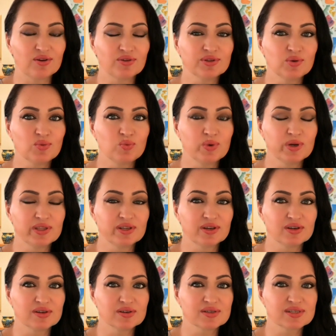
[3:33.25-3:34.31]
all the
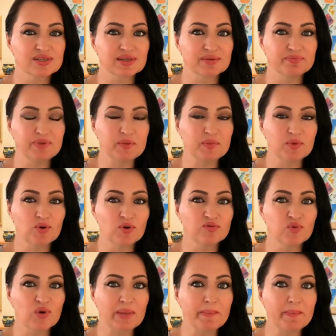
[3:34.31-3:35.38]
winners and people who've
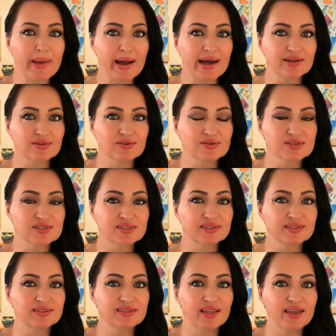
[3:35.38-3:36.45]
won battles,
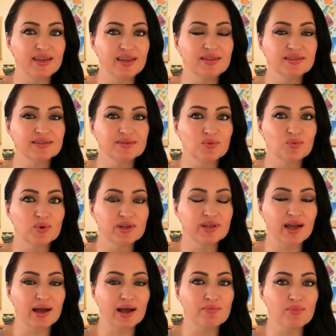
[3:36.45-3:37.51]
they were
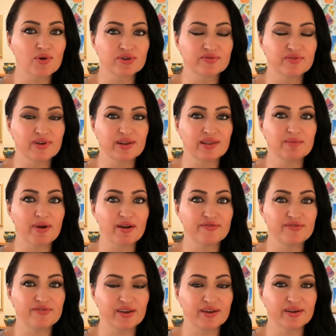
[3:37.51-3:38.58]
not motivated by
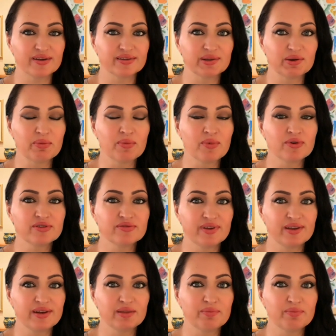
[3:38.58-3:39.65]
fear. They were
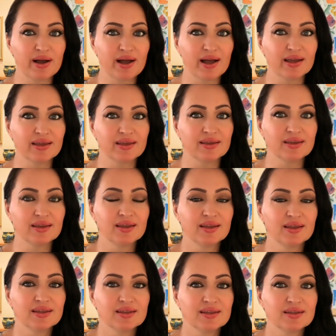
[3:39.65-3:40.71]
motivated by
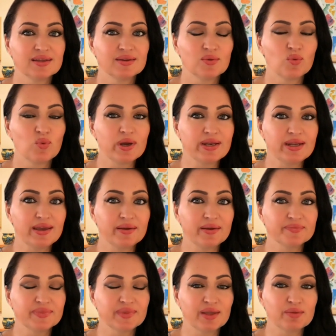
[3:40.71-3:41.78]
winning
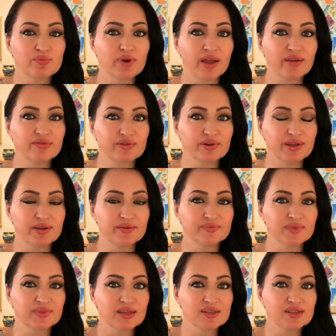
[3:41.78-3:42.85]
and bravery.
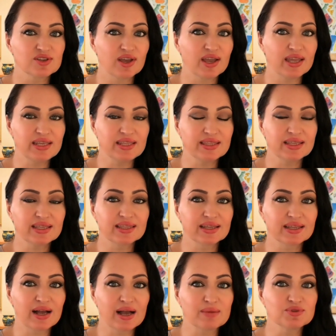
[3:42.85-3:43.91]
So anything that
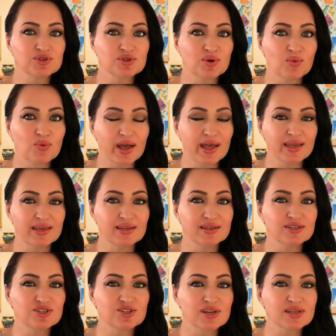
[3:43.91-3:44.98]
comes your way,
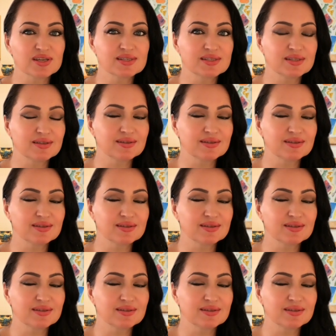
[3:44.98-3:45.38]
just